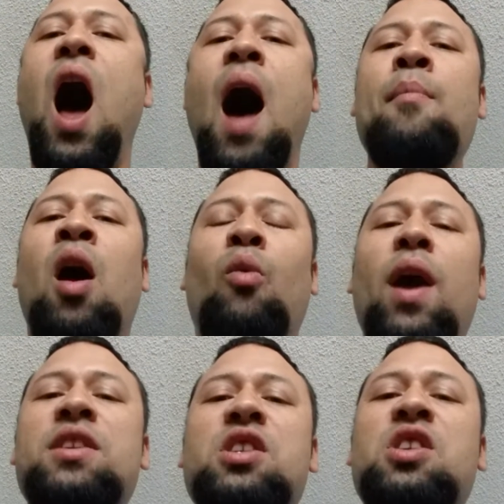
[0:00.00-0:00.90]
I'm not
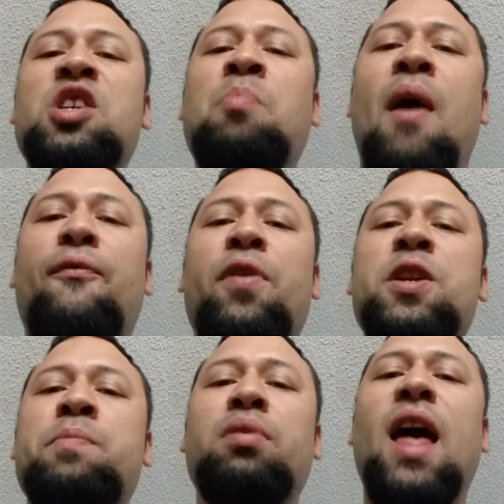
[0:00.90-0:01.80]
racist because my friend
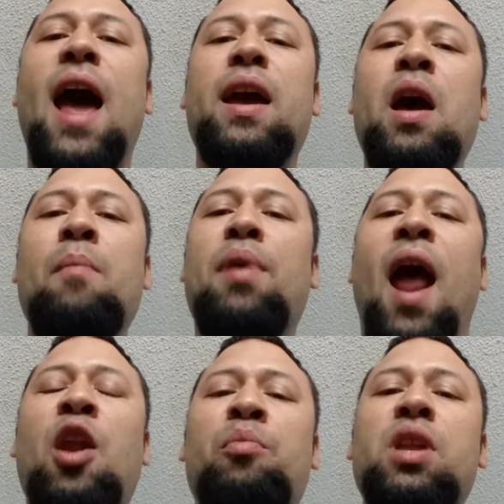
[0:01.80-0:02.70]
is black, but
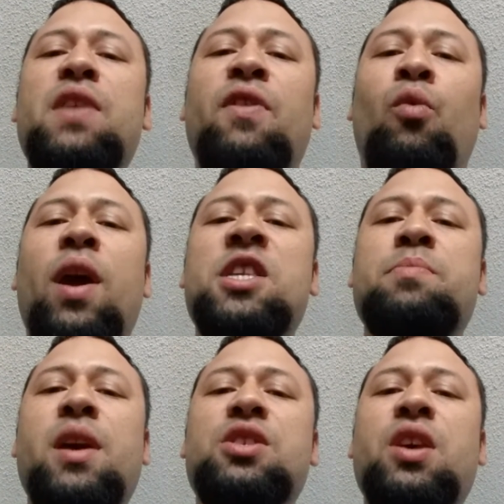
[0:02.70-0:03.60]
I don't believe in race
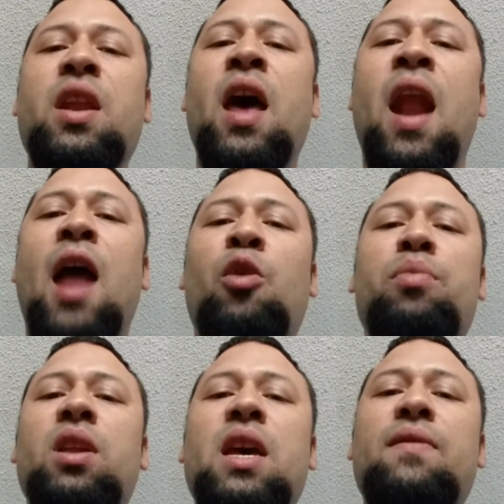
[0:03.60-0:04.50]
mixing, and I don't
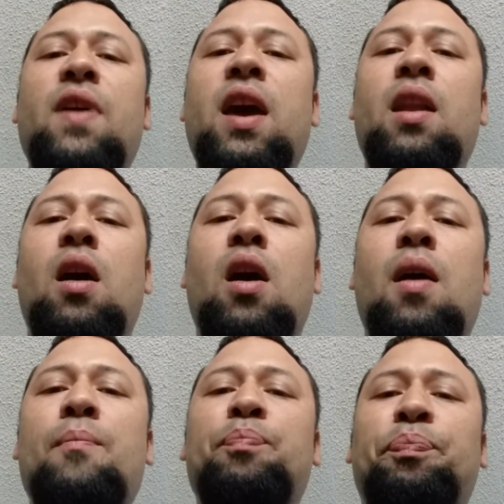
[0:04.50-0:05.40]
believe
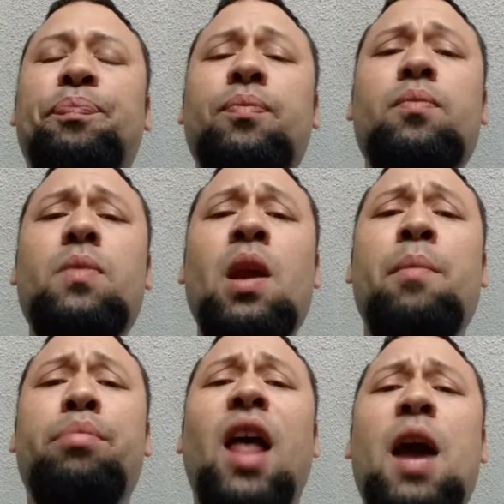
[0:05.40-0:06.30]
in
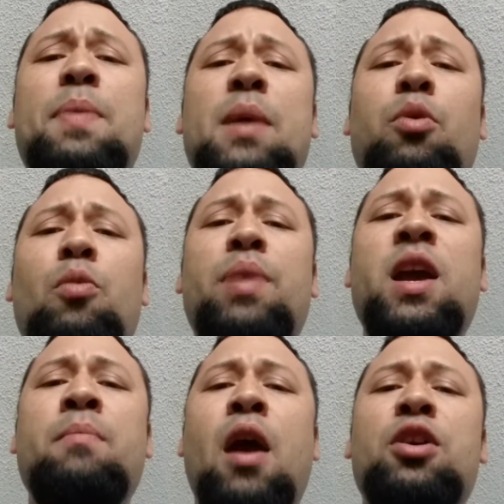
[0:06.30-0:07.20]
black people
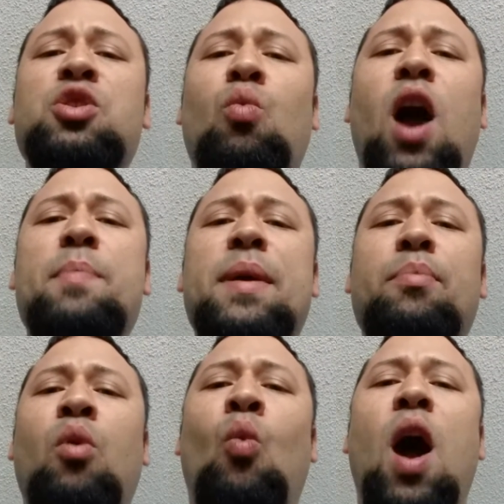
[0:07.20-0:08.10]
being married to white
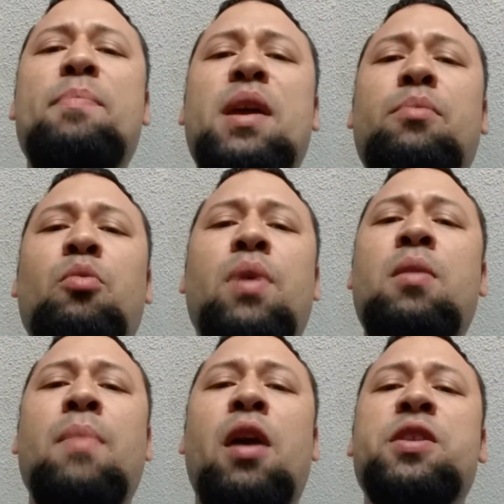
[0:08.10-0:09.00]
people and white people
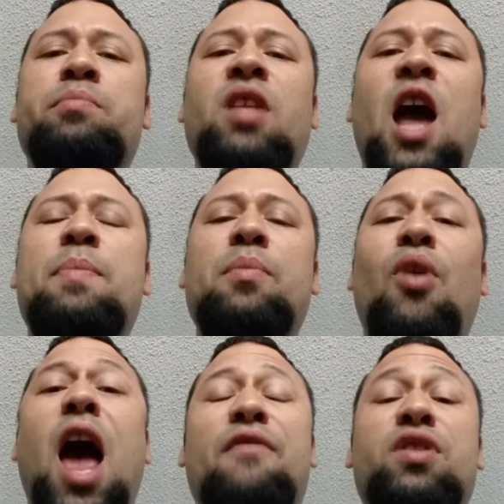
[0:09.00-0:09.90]
being married to black
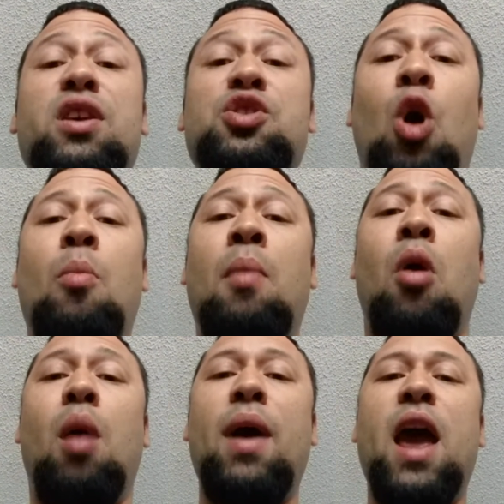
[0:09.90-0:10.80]
people after they saw my
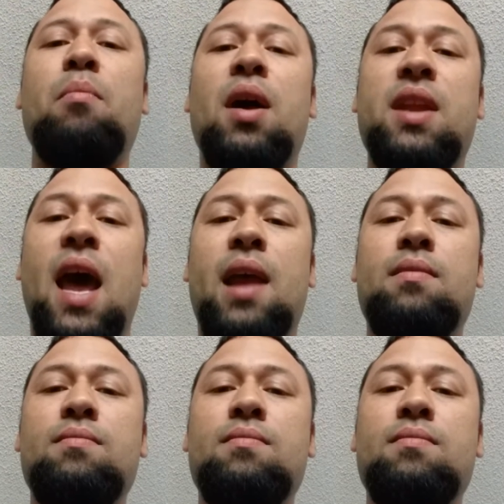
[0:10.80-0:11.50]
mom and my dad.